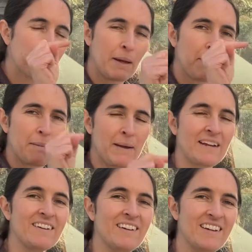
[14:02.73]
peck, peck,
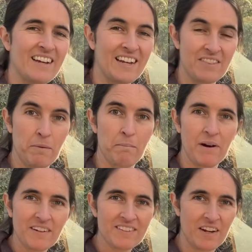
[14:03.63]
peck, and get the
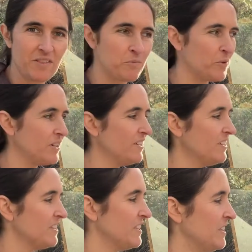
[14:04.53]
bugs out of the wood.
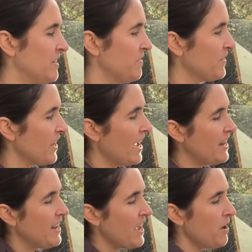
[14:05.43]

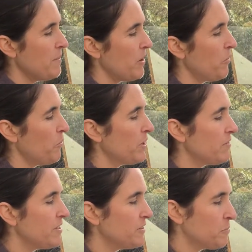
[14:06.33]
And how about one
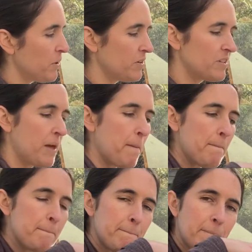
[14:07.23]
of these birds that
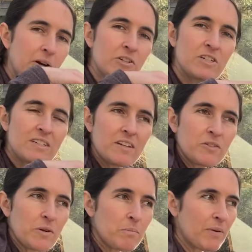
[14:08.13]
perches
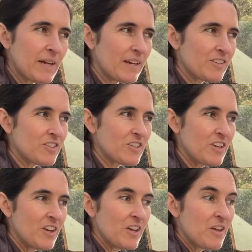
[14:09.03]
onto a branch?
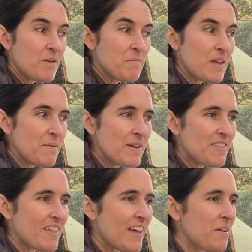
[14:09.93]
Maybe
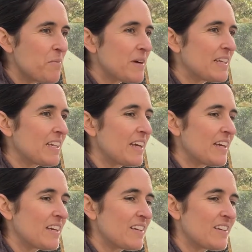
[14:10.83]
they would
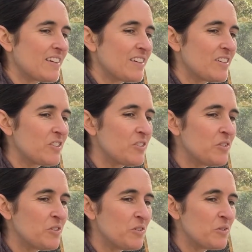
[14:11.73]
like
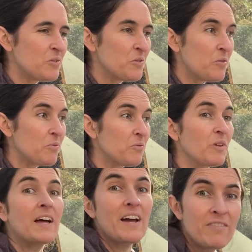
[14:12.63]
to
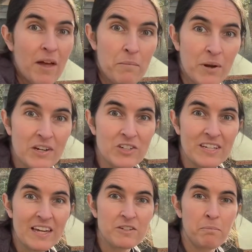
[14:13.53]
fly off that branch and
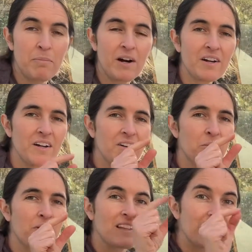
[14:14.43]
catch a bug
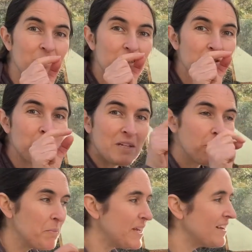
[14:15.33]
with a little
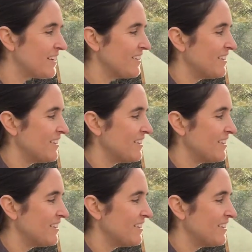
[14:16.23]
tweezer beak.